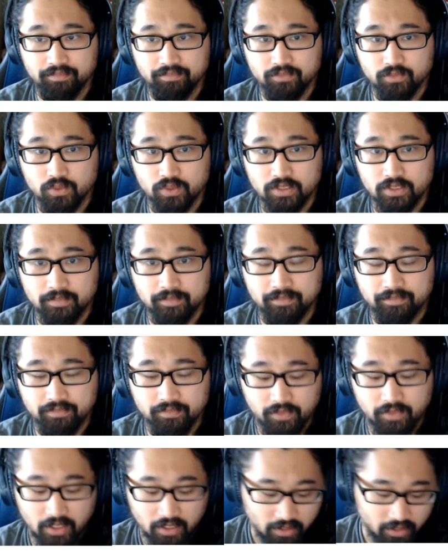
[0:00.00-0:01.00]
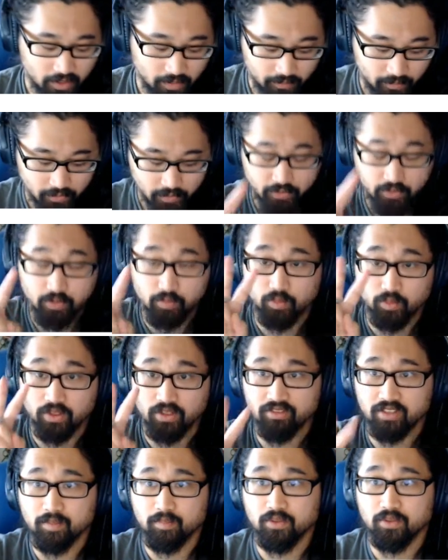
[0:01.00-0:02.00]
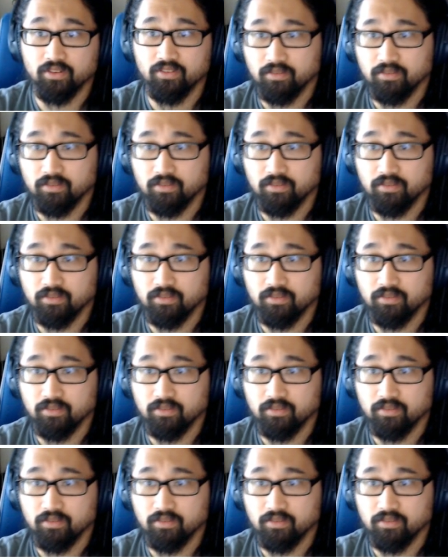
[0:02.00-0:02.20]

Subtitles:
All right. I'm going to do 2 more examples,